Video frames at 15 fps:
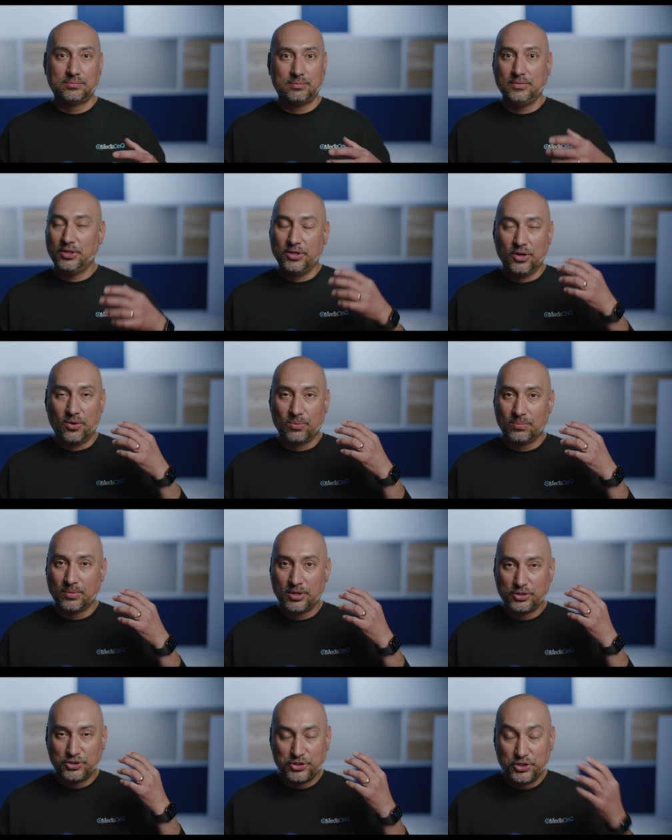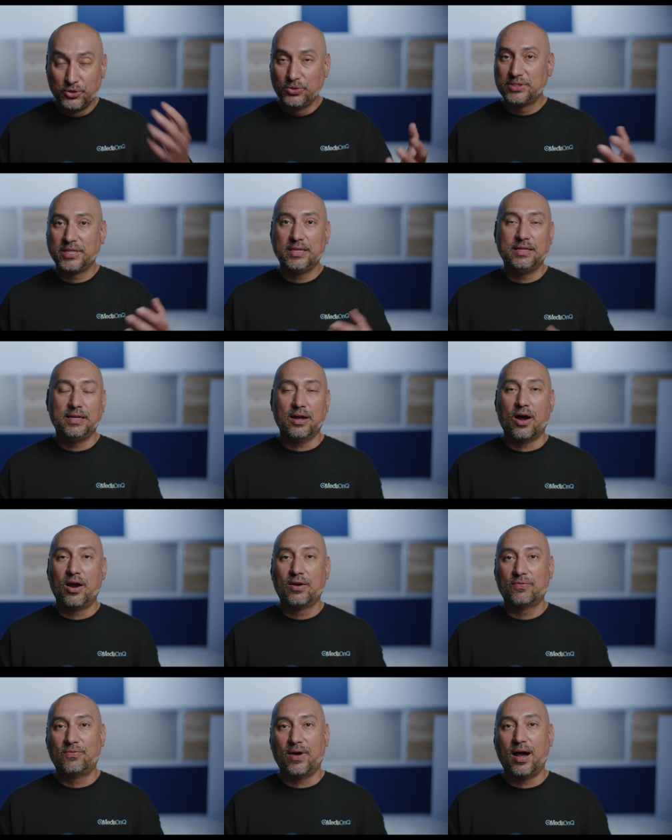you know, choosing the
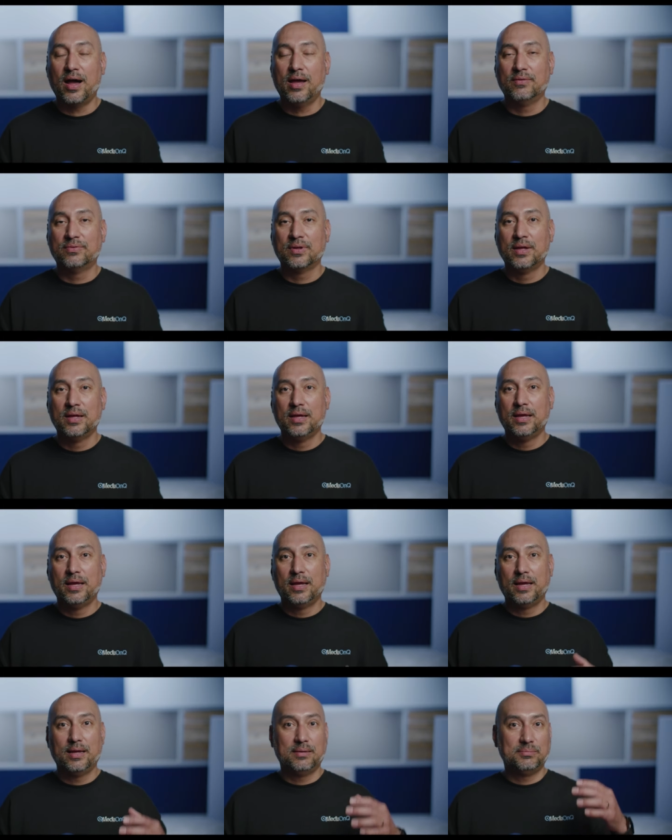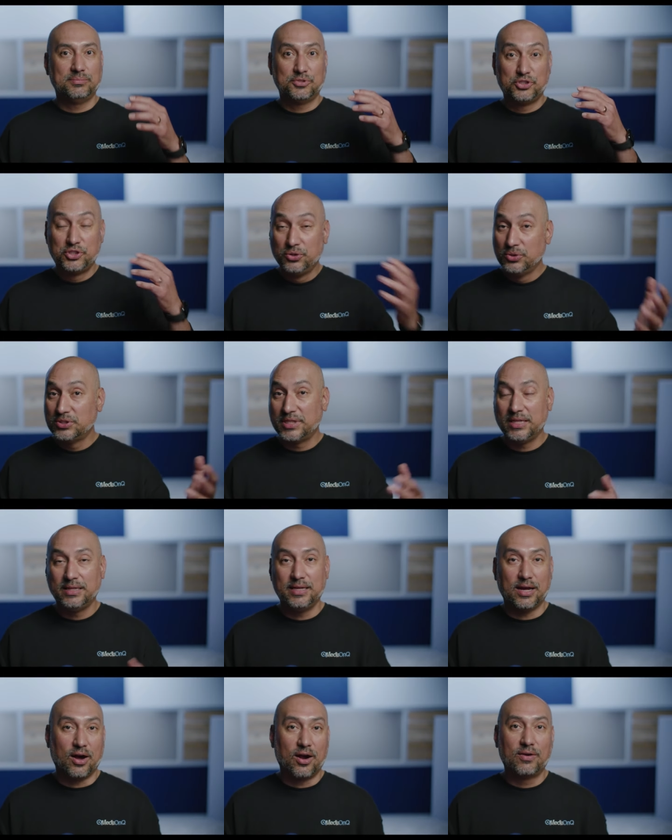R5, choosing the
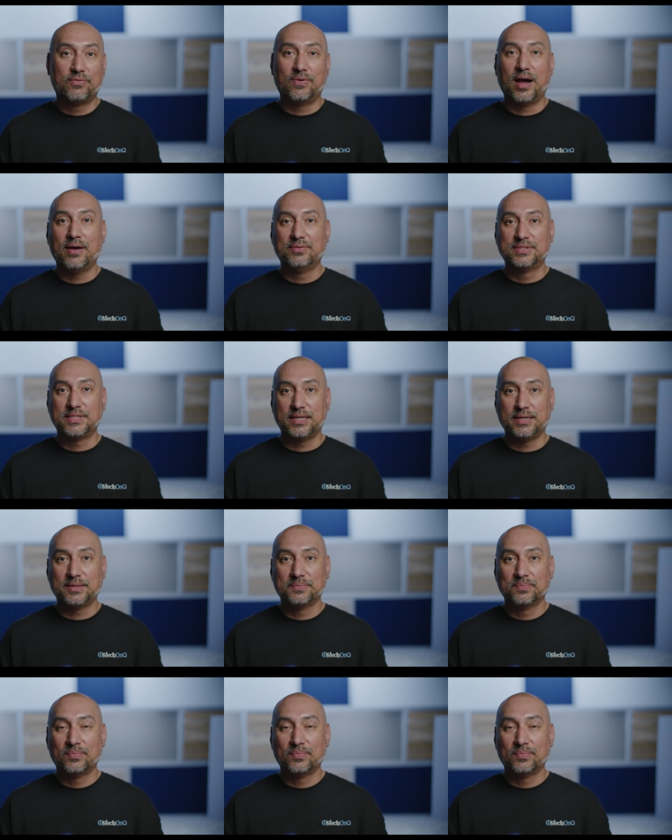R5C.